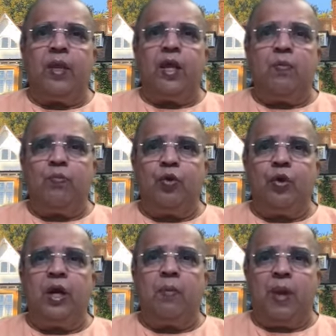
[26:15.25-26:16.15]
the
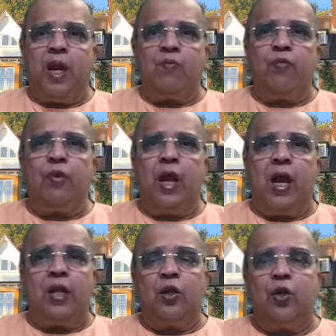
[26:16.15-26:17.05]
impure and painful,
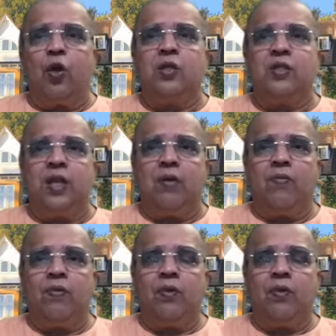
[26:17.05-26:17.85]
and the non-self,